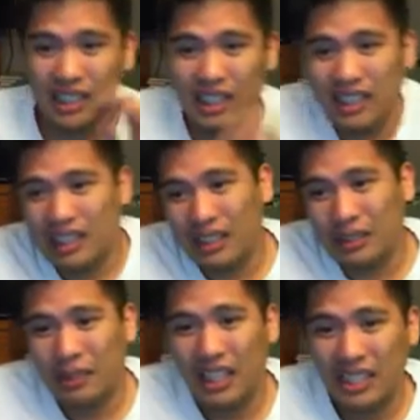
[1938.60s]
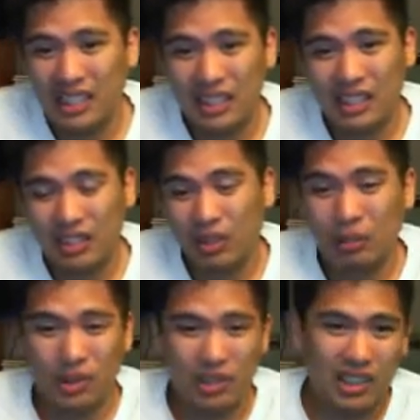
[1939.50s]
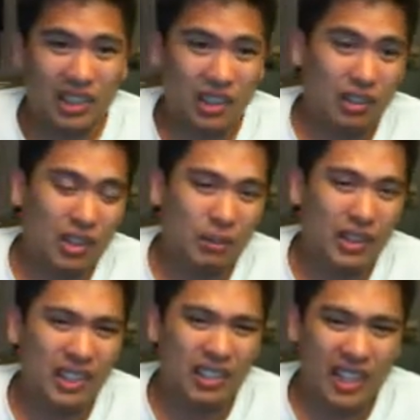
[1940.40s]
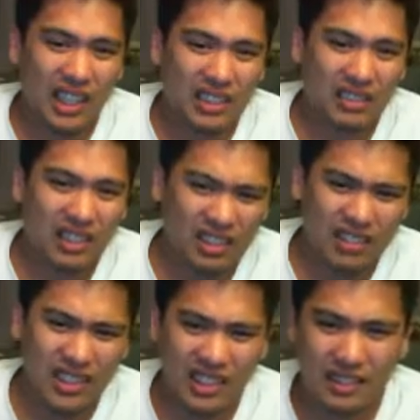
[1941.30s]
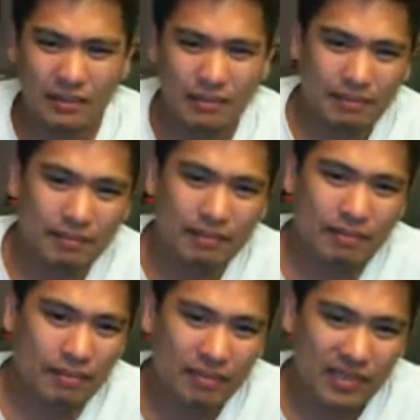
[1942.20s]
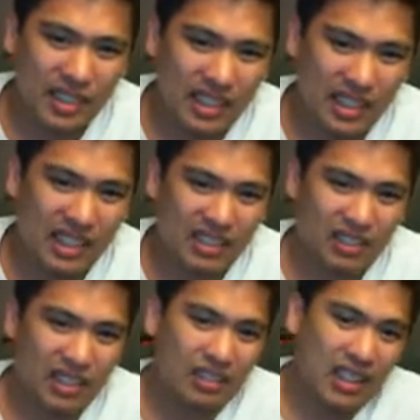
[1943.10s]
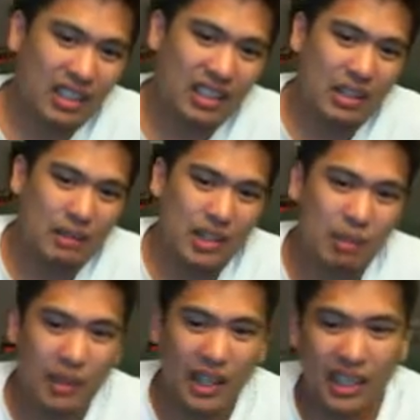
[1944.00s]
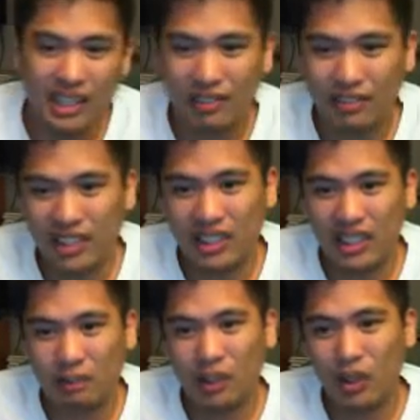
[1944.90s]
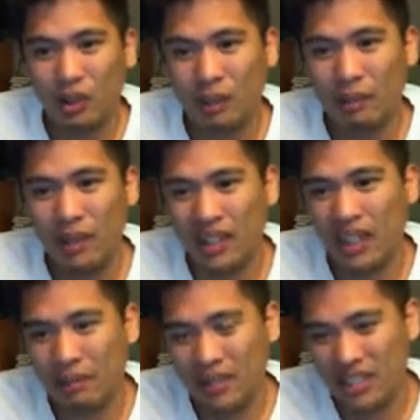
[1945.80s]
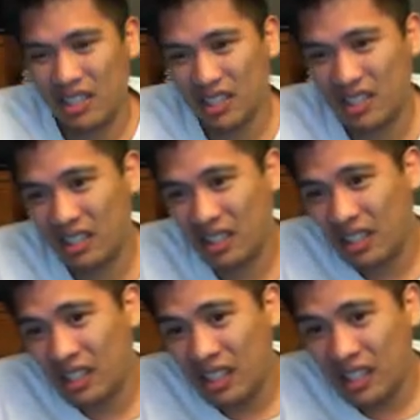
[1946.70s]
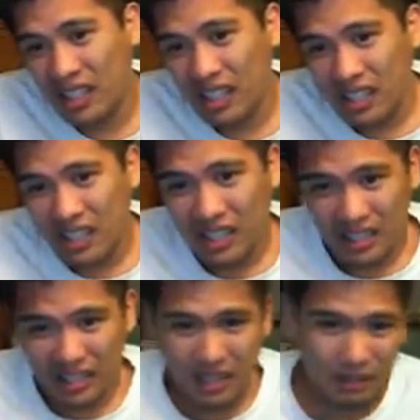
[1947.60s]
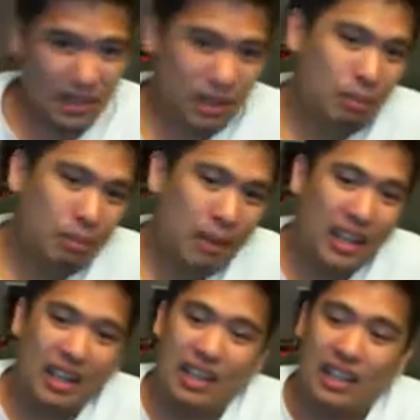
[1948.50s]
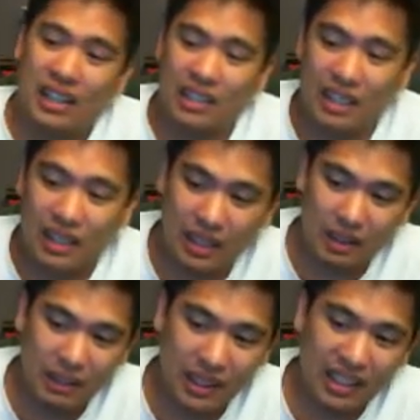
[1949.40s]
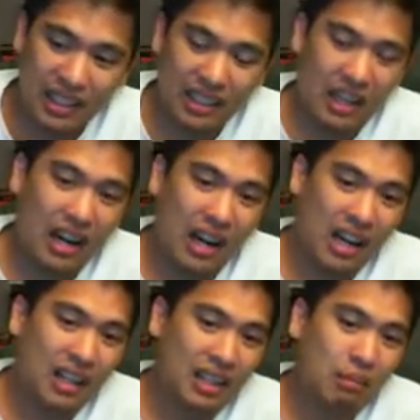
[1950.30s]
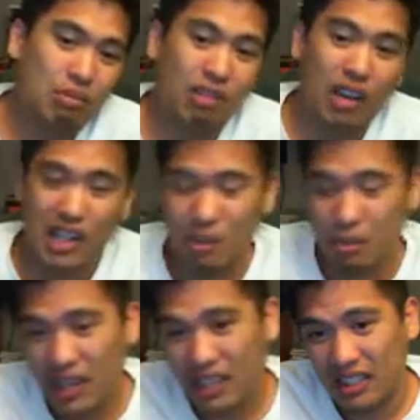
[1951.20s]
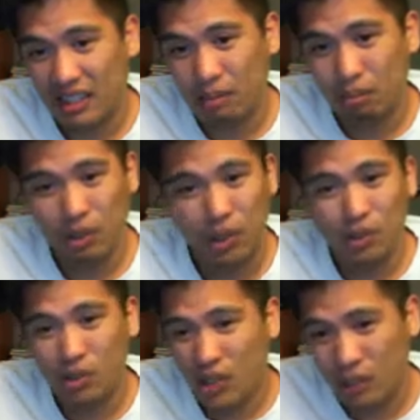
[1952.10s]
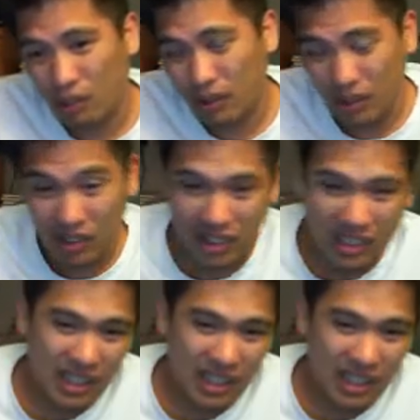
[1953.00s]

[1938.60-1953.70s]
And he should just fight more lower to mid-tier guys of the division. Next one after that, Thomas Almeida defeated Tim Gorman by unanimous decision. Thomas Almeida coming in, hot prospect, blue chipper.